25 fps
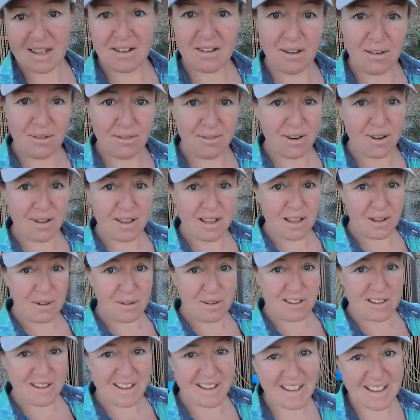that term fairly
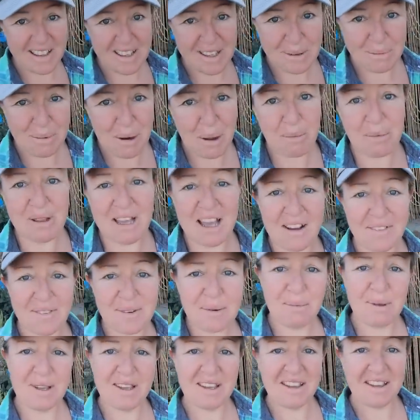loosely. You'd probably have
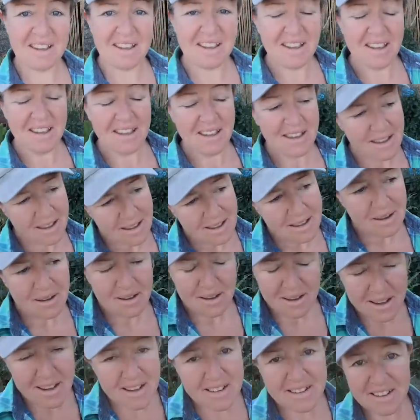to be
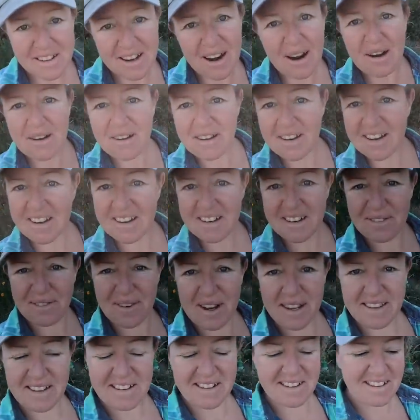into gardening to
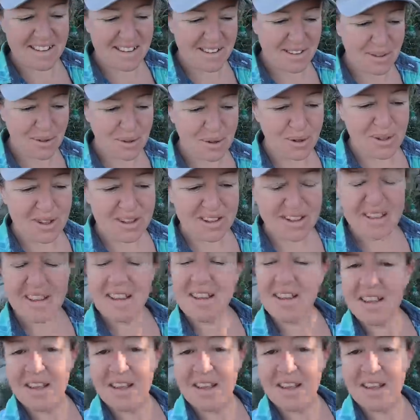find these things cool,